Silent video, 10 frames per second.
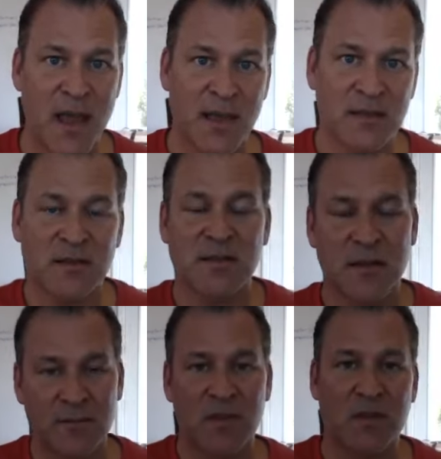And
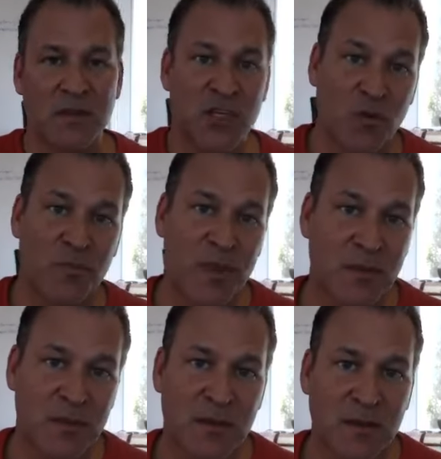so
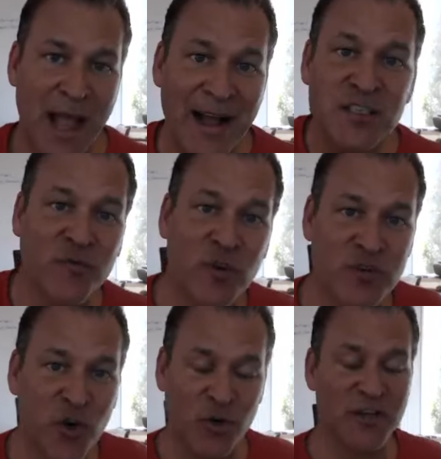that's the
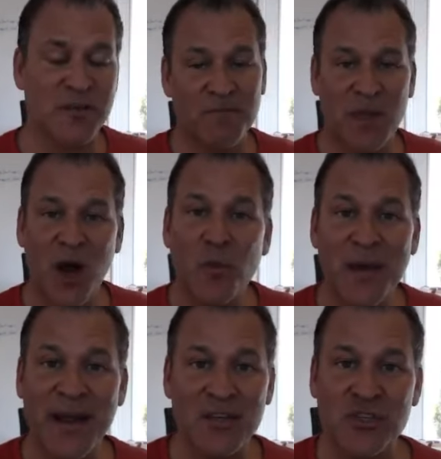first focus. I hope
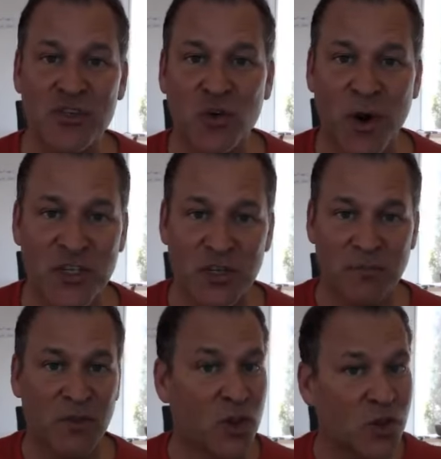that answers your
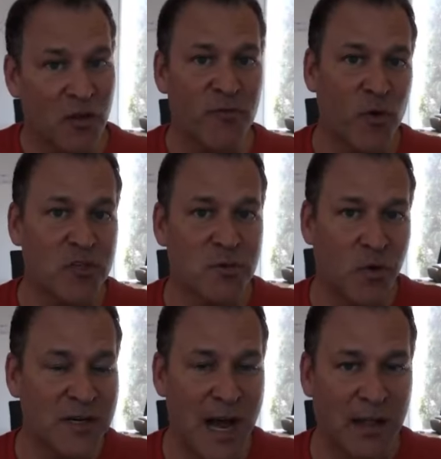question. Looking forward to
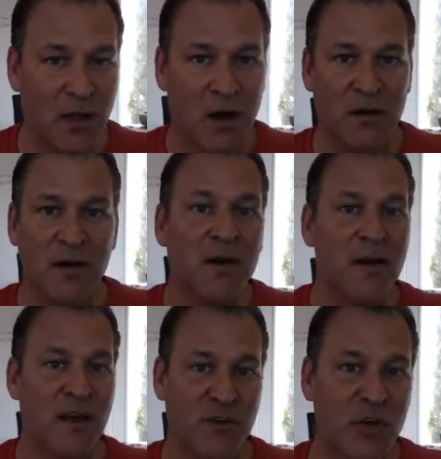more dialogue.
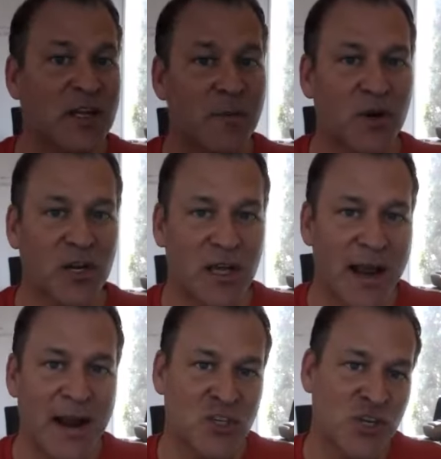If you need to book a
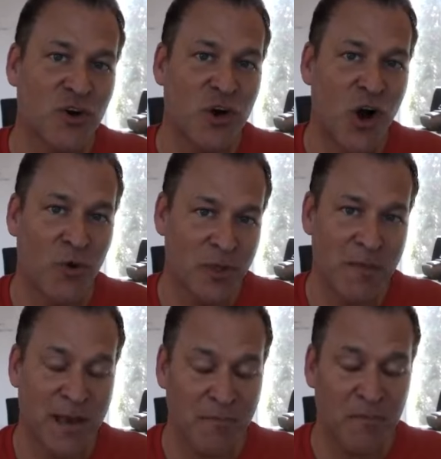get out of jail call
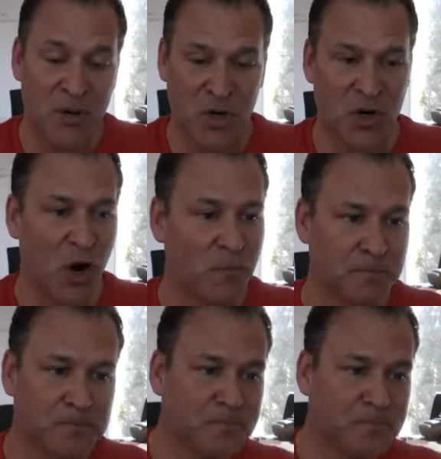with me, book a call.